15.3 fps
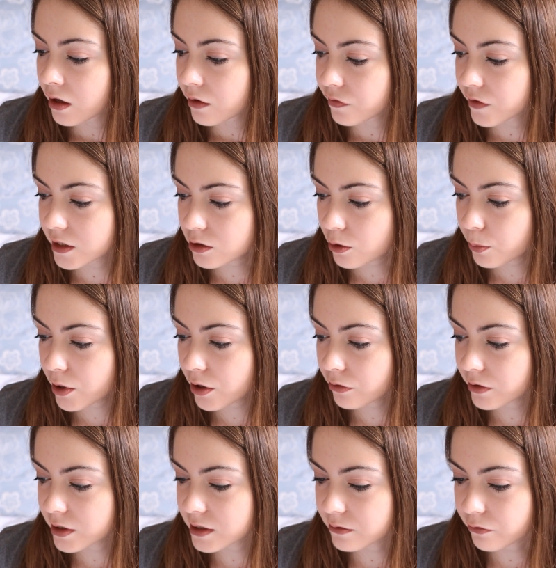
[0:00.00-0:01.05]
This could be a
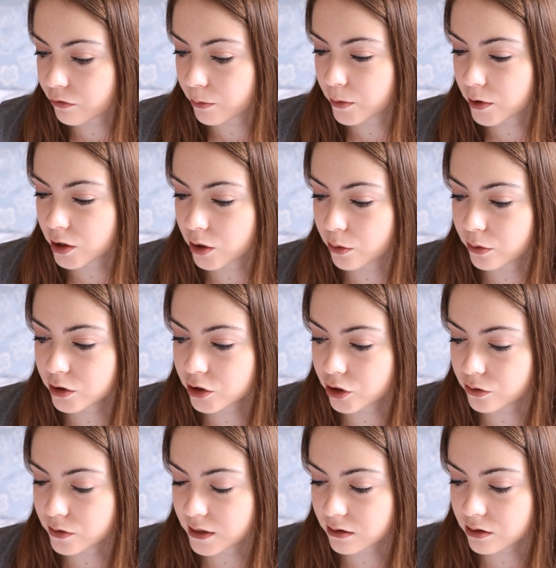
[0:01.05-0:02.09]
reason for McEwan
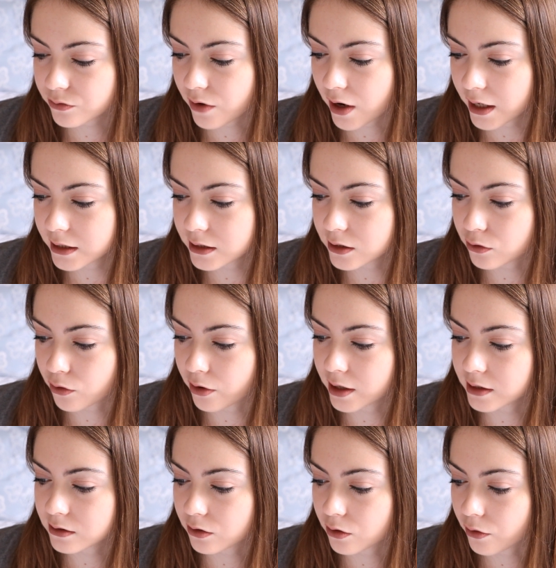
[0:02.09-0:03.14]
choosing to write his story
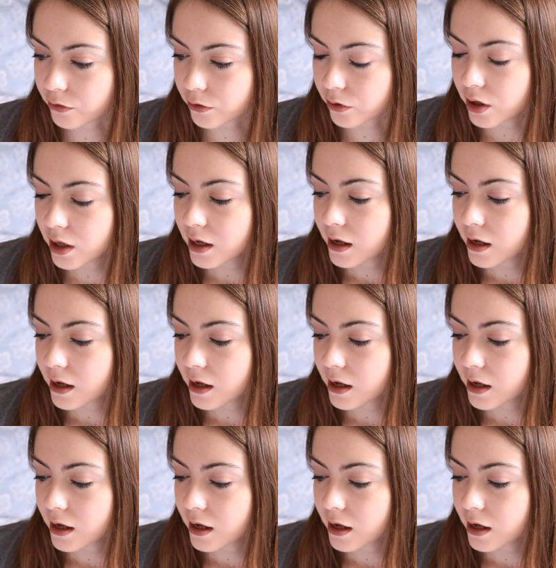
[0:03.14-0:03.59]
as a novel,